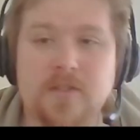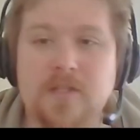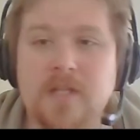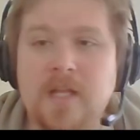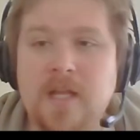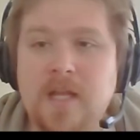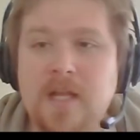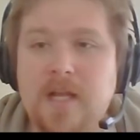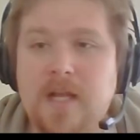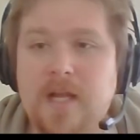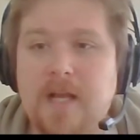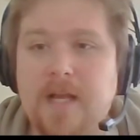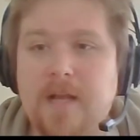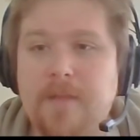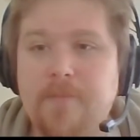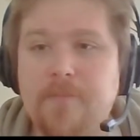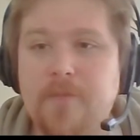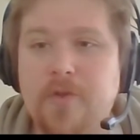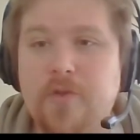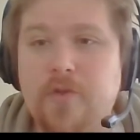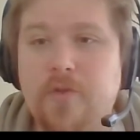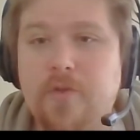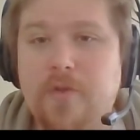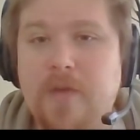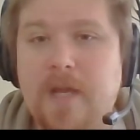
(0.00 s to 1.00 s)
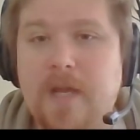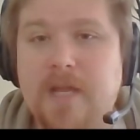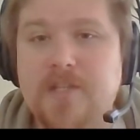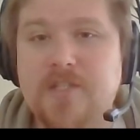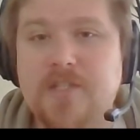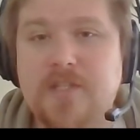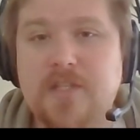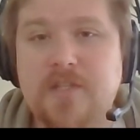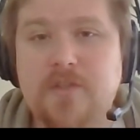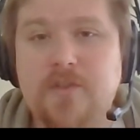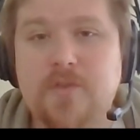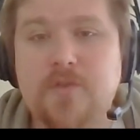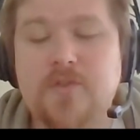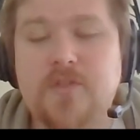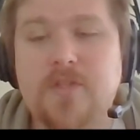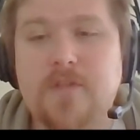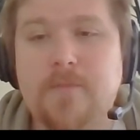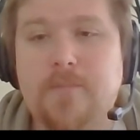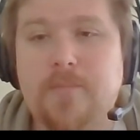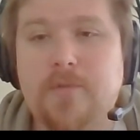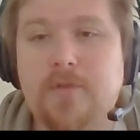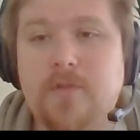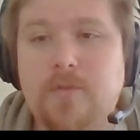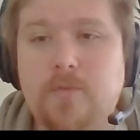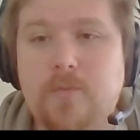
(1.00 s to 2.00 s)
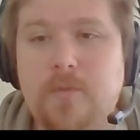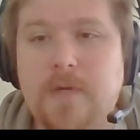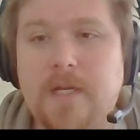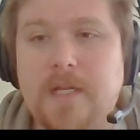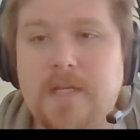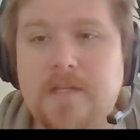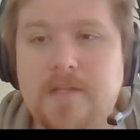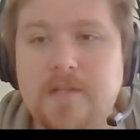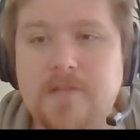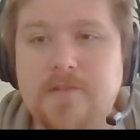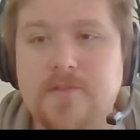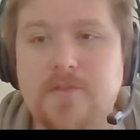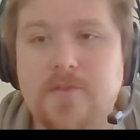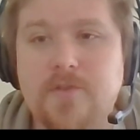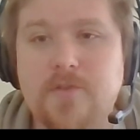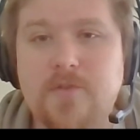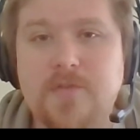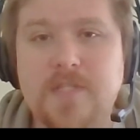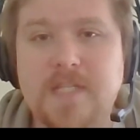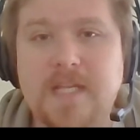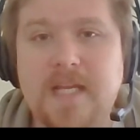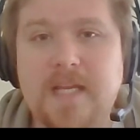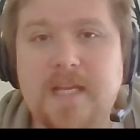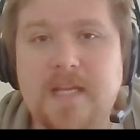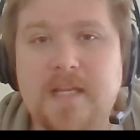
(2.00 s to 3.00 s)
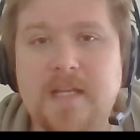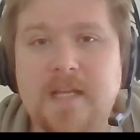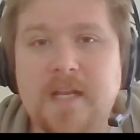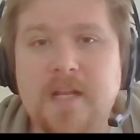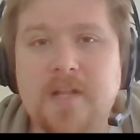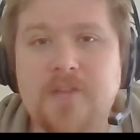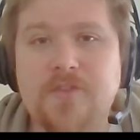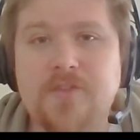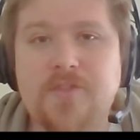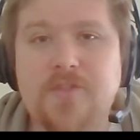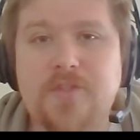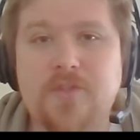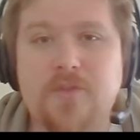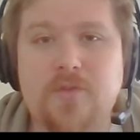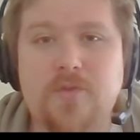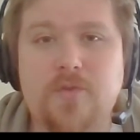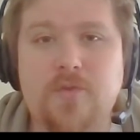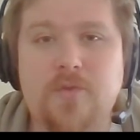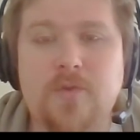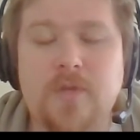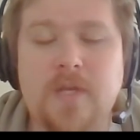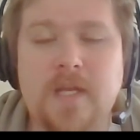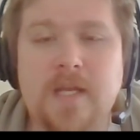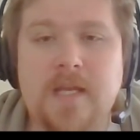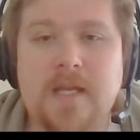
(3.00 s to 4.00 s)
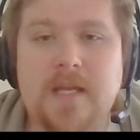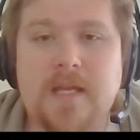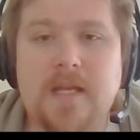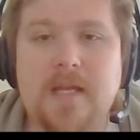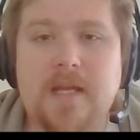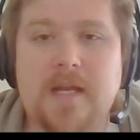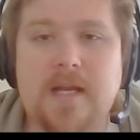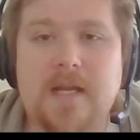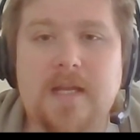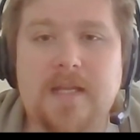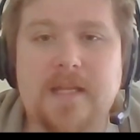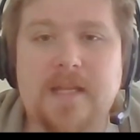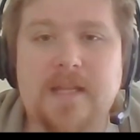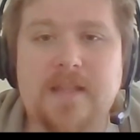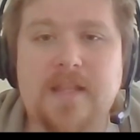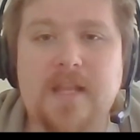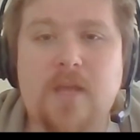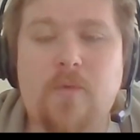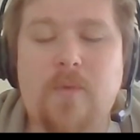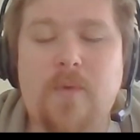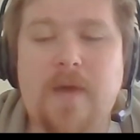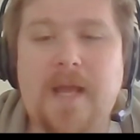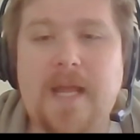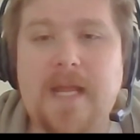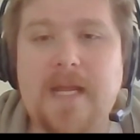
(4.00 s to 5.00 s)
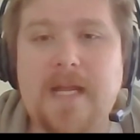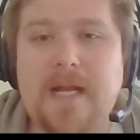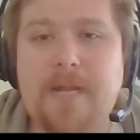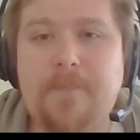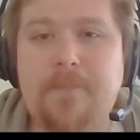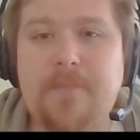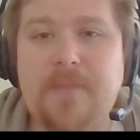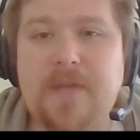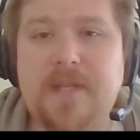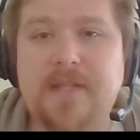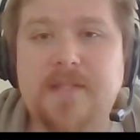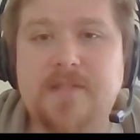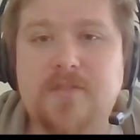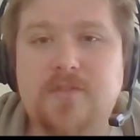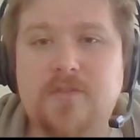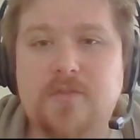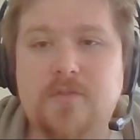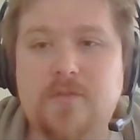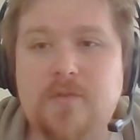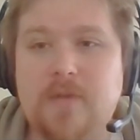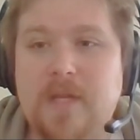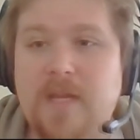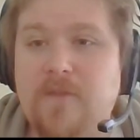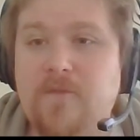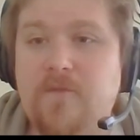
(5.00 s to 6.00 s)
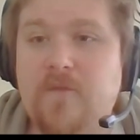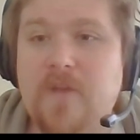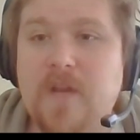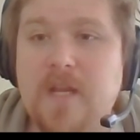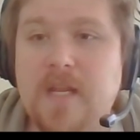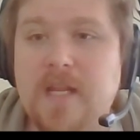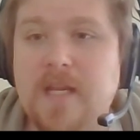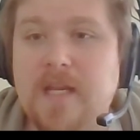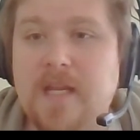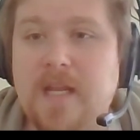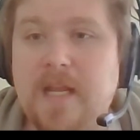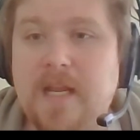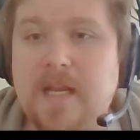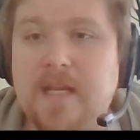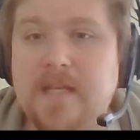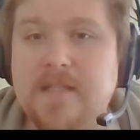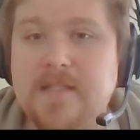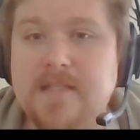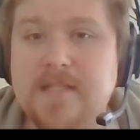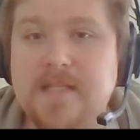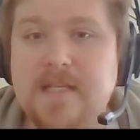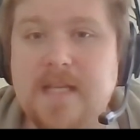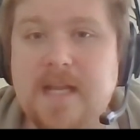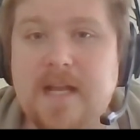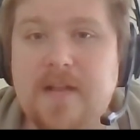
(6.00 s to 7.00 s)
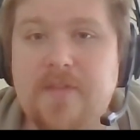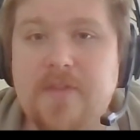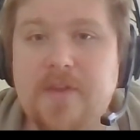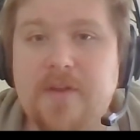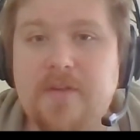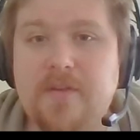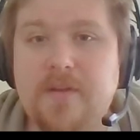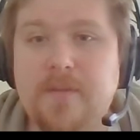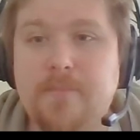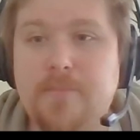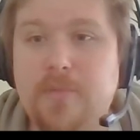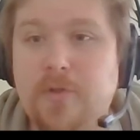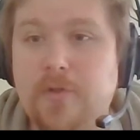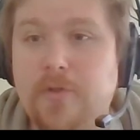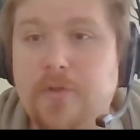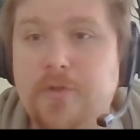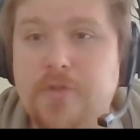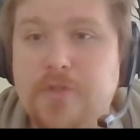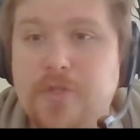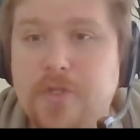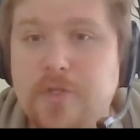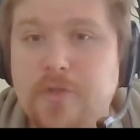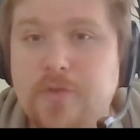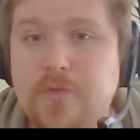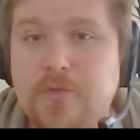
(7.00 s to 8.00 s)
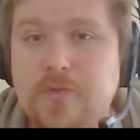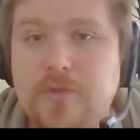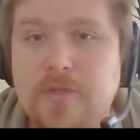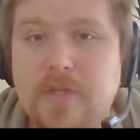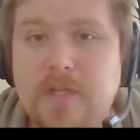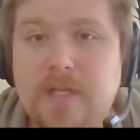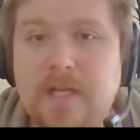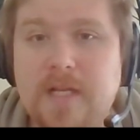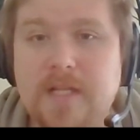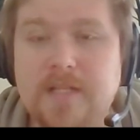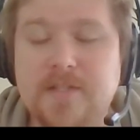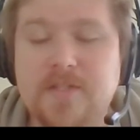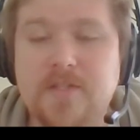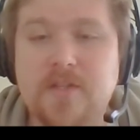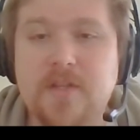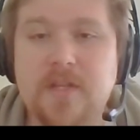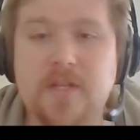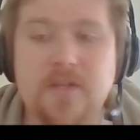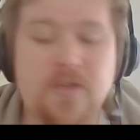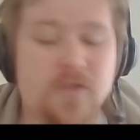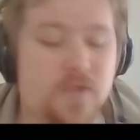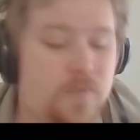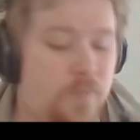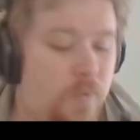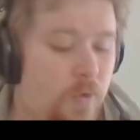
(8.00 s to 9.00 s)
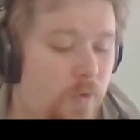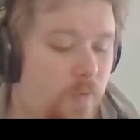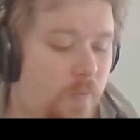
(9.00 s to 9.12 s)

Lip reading: who actually used the Pool 1 Kazoo deck to get their way up into Infinite, and now they're in Pool 2. So they used Pool